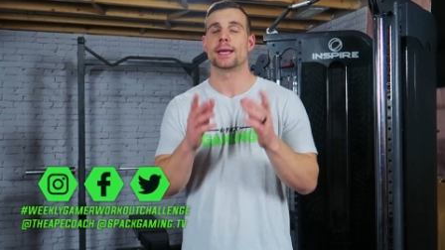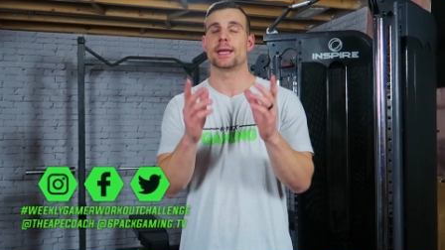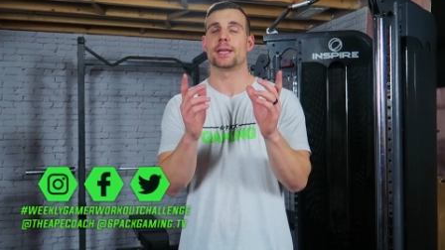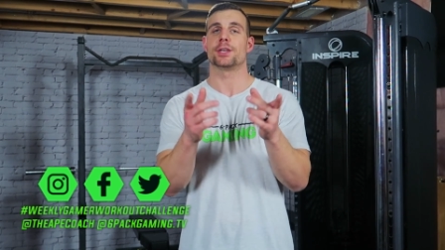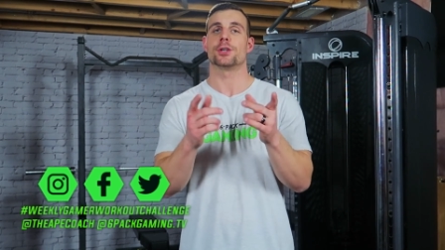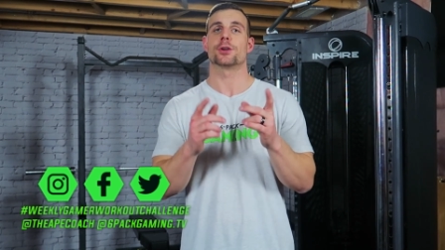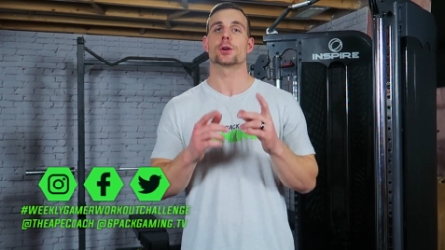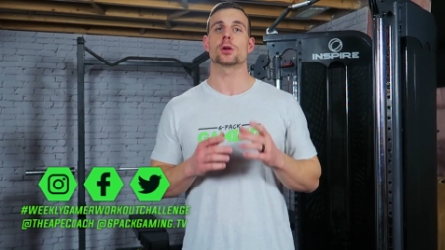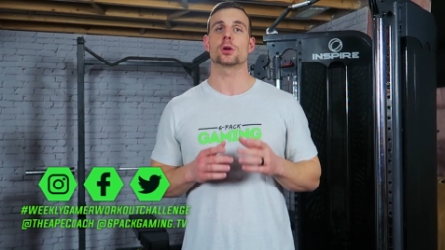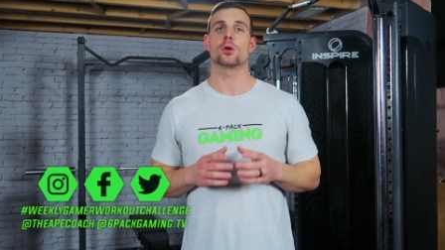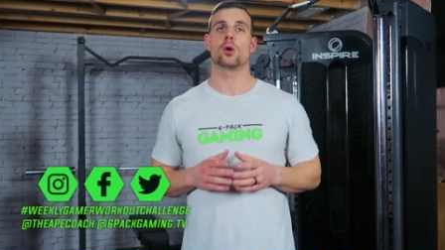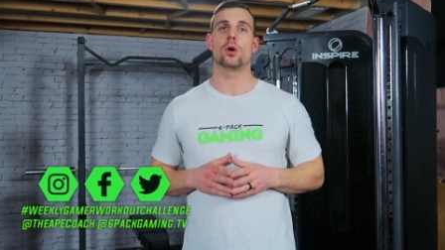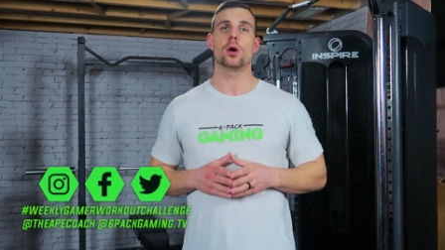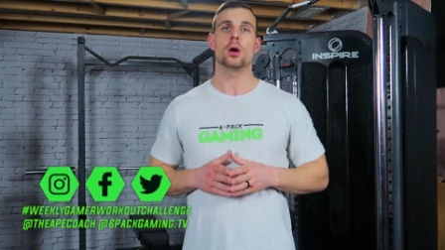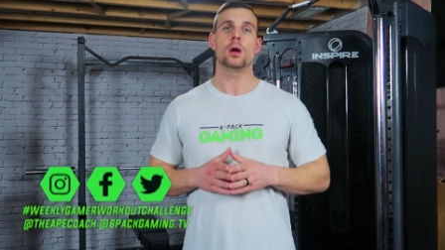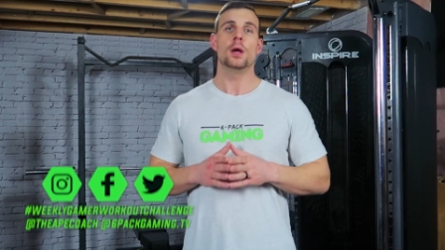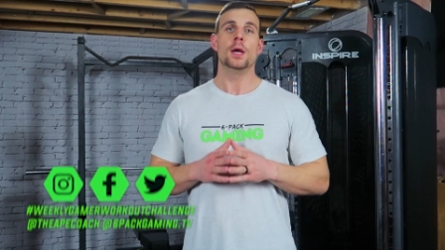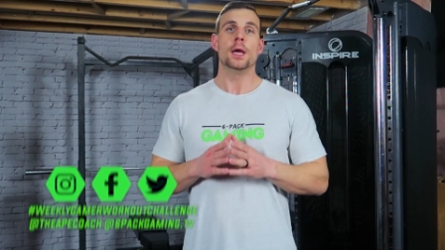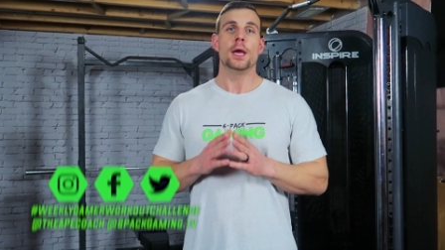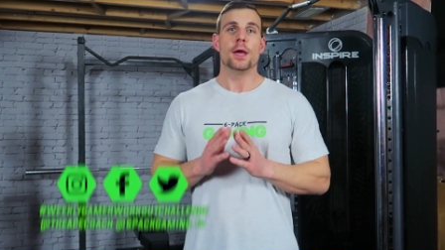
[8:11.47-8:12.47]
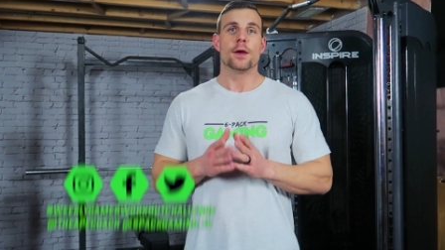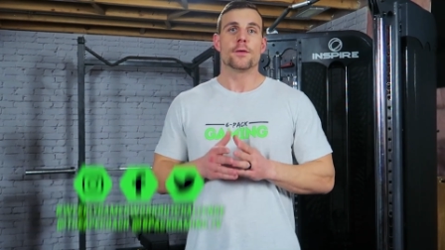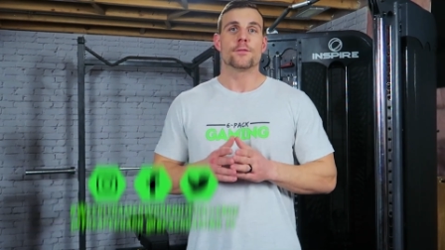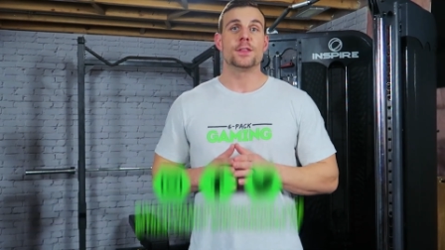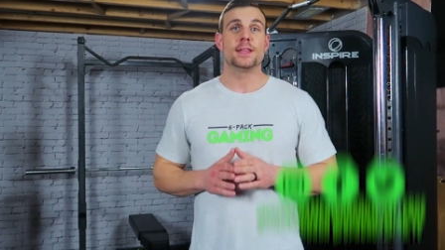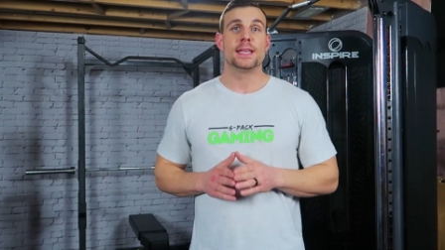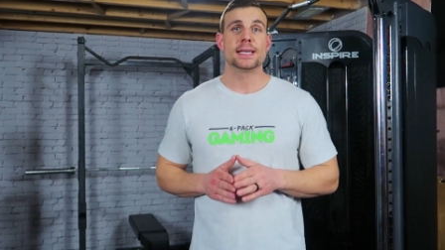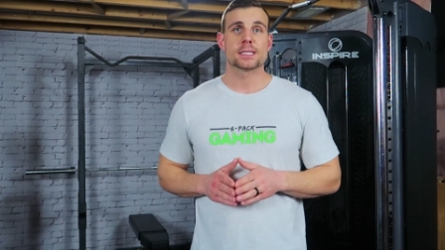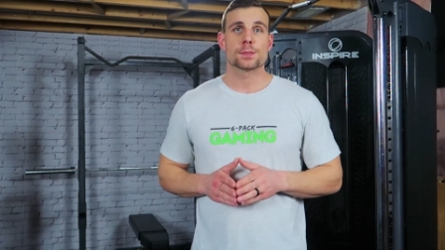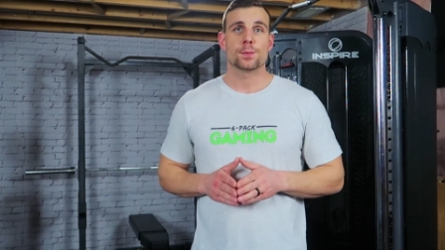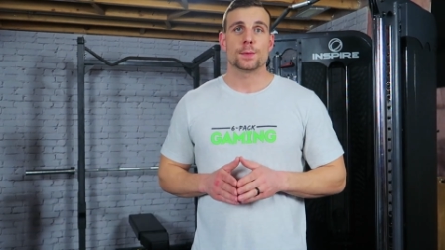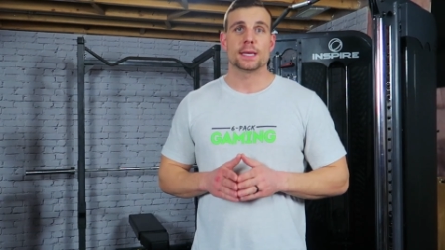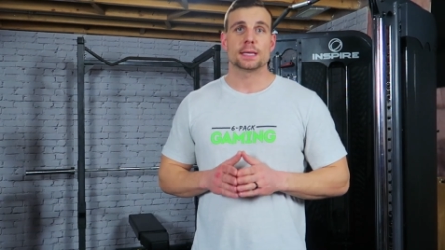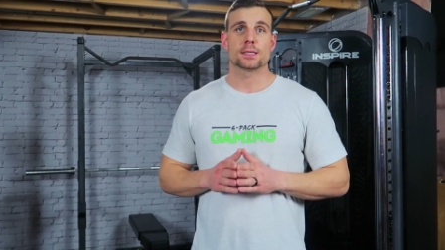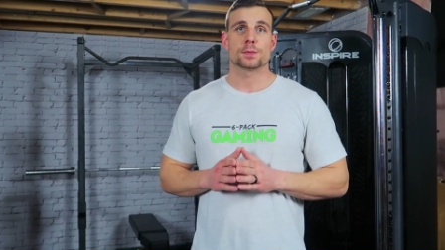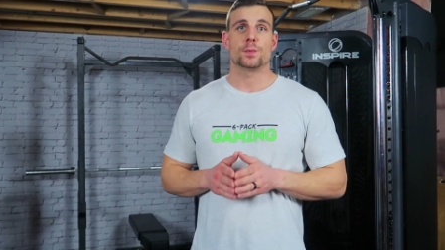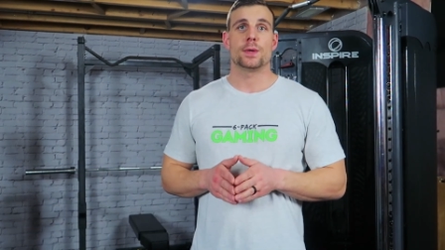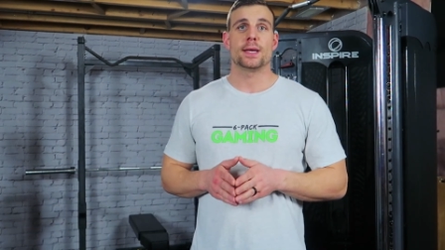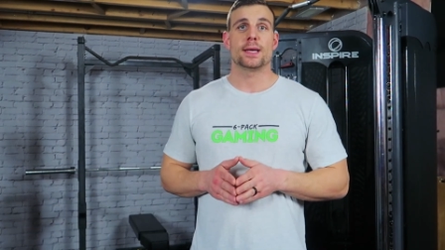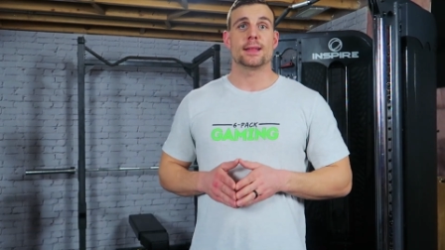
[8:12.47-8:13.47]
And your goal for this
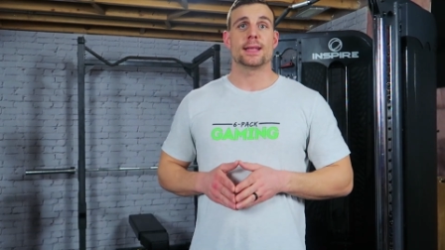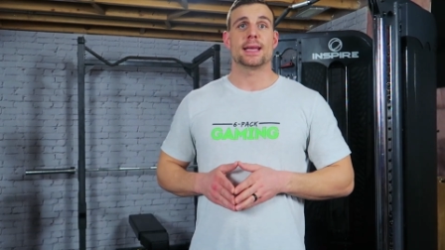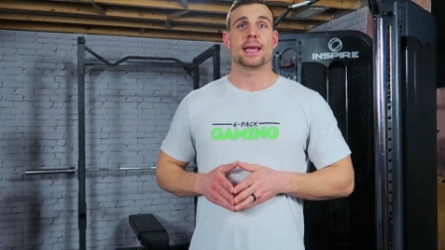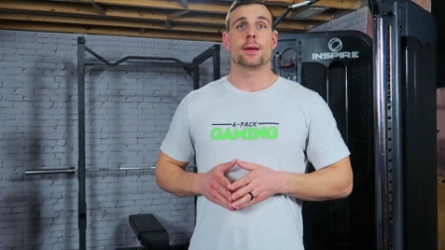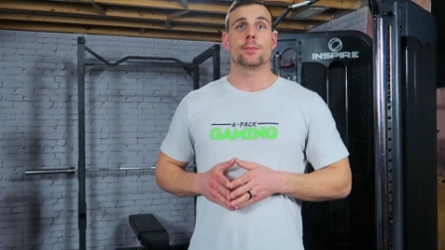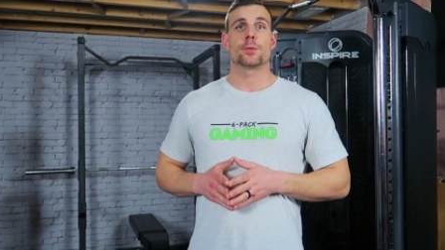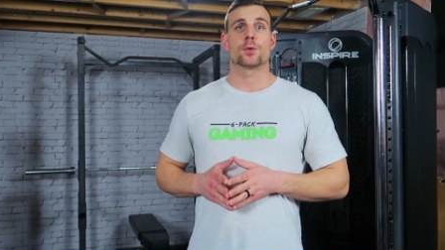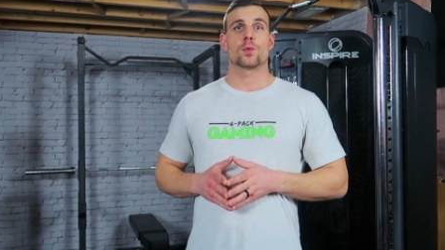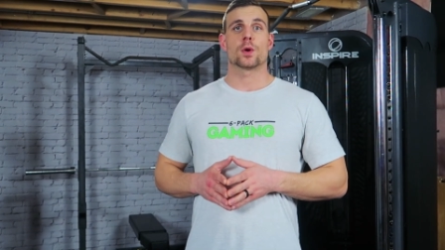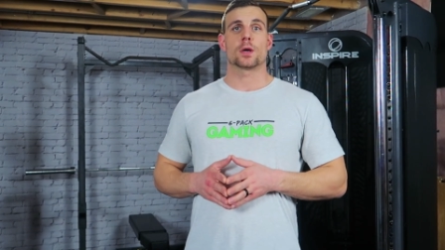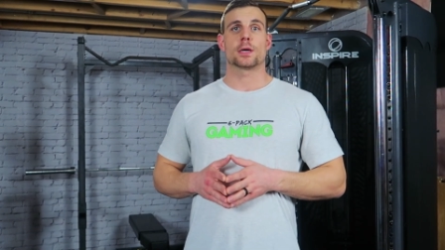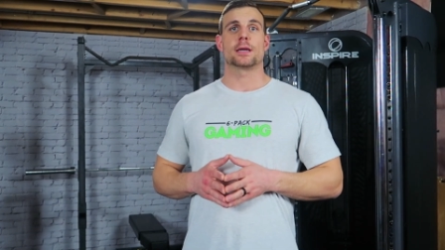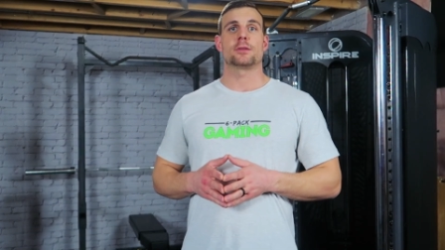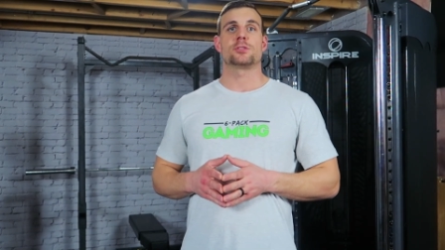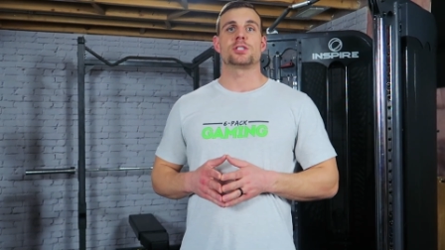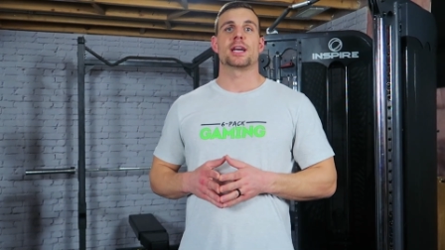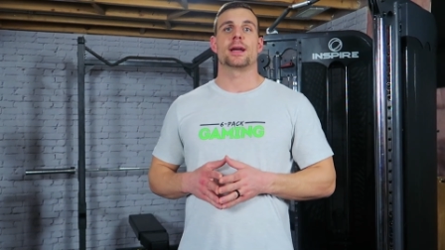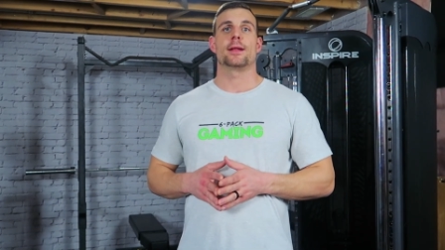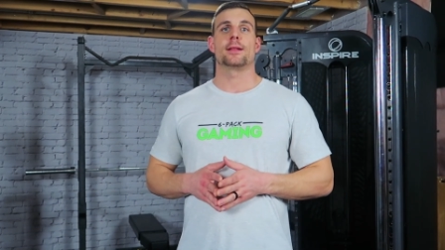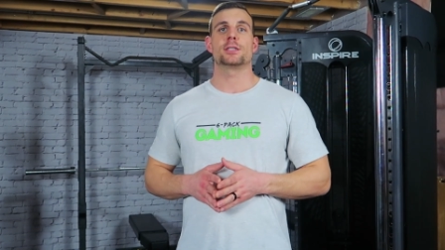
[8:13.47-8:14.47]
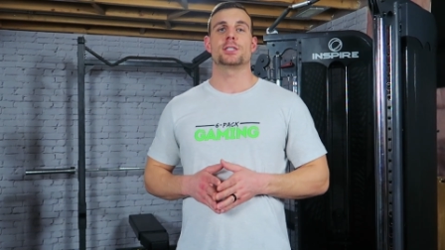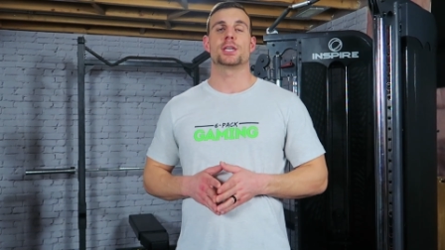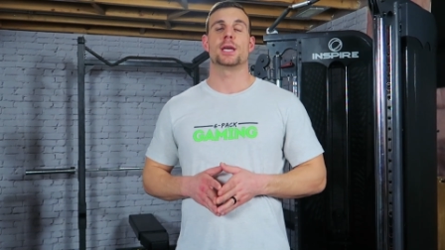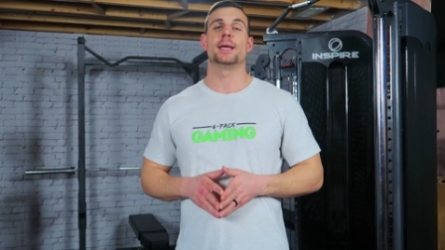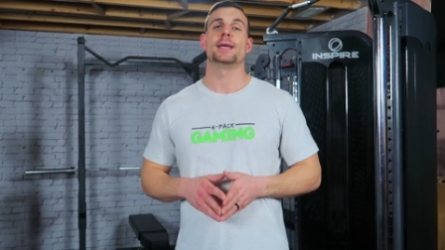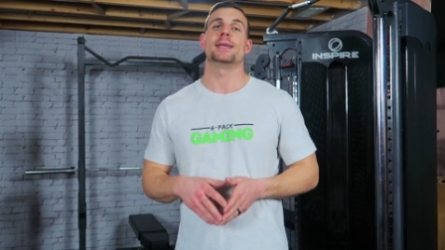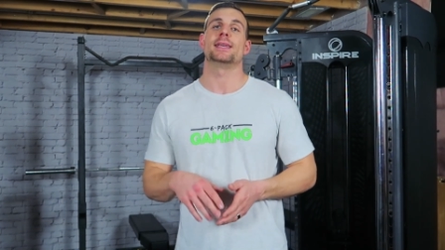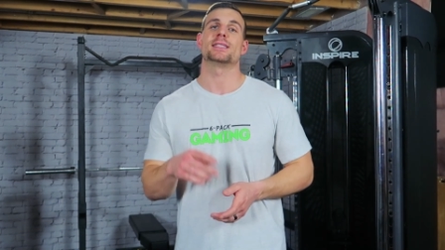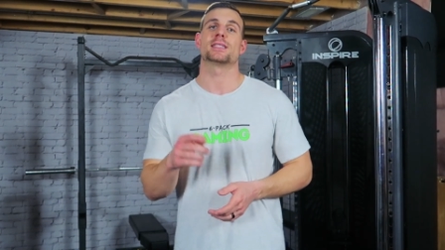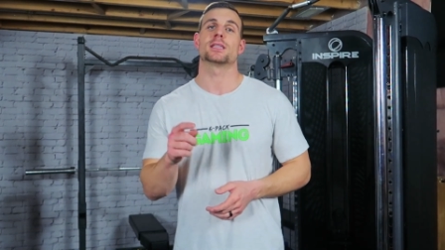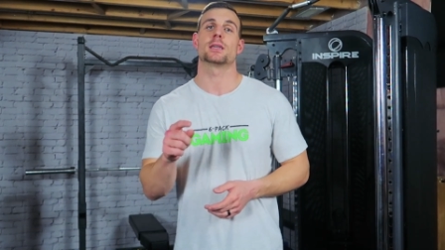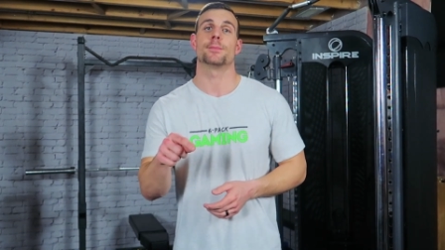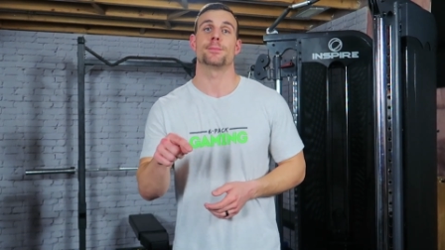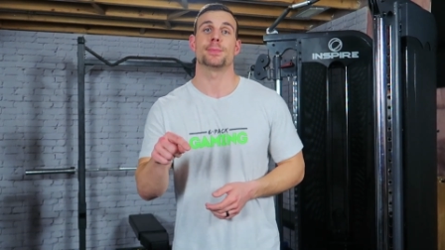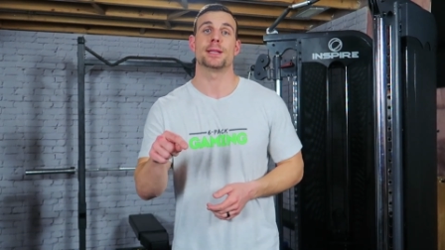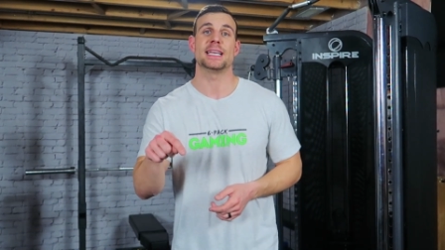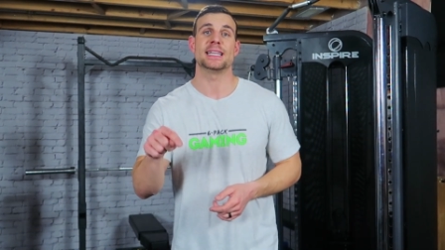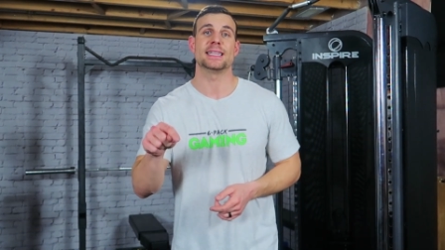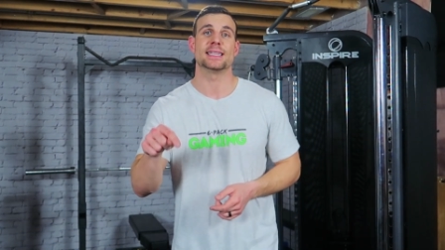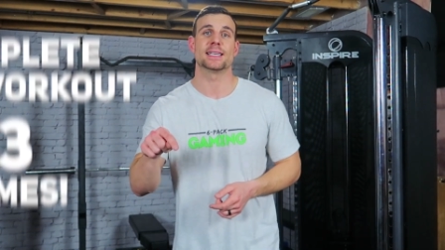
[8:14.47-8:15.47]
week's Weekly Gamer Workout Challenge is to
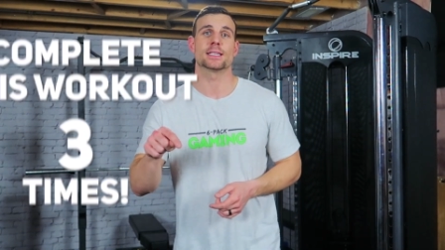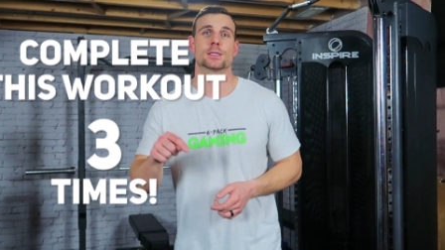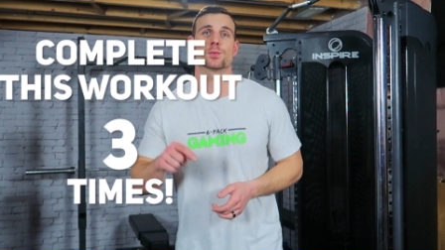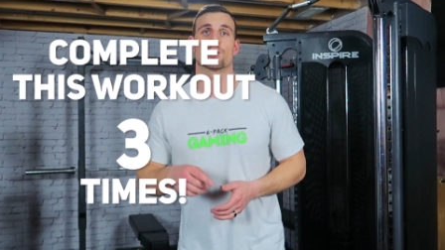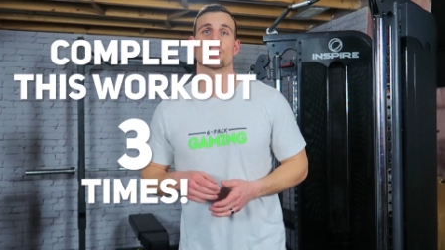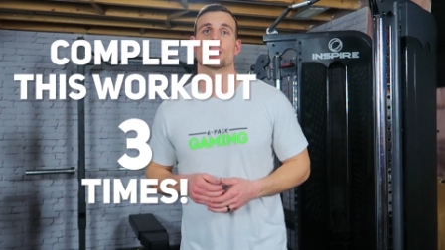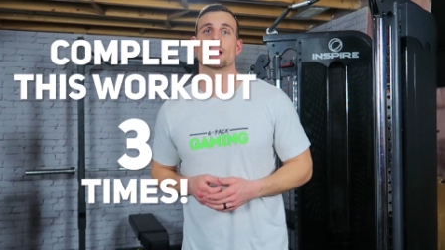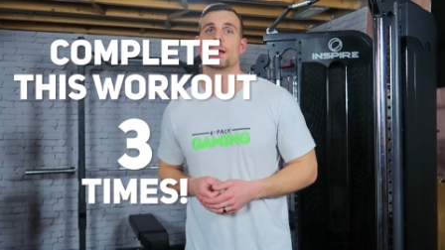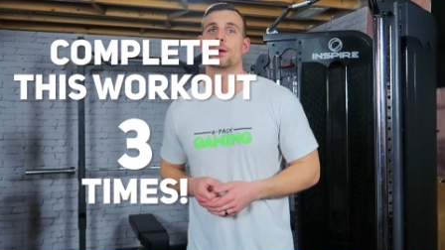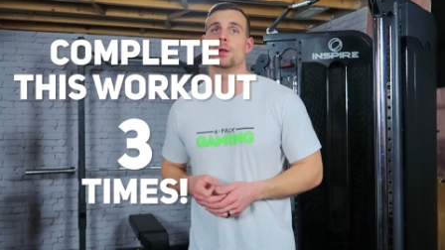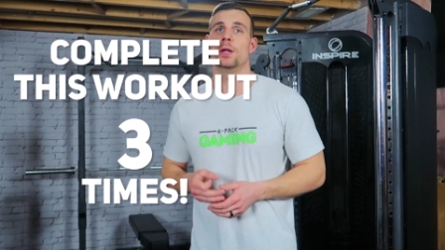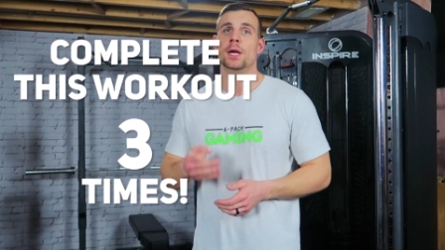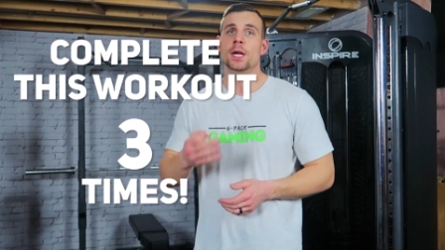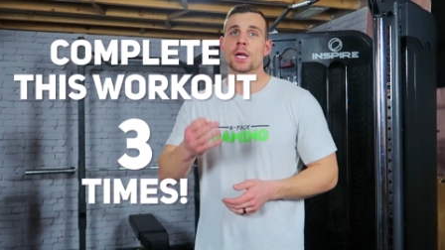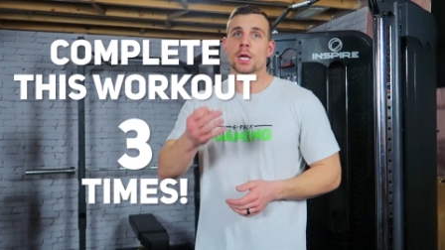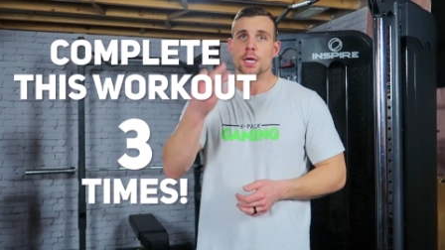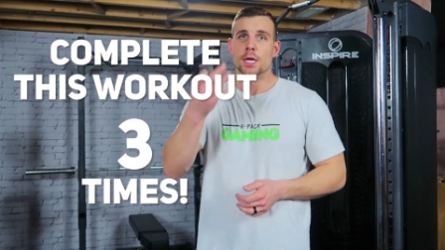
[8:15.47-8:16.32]
complete this workout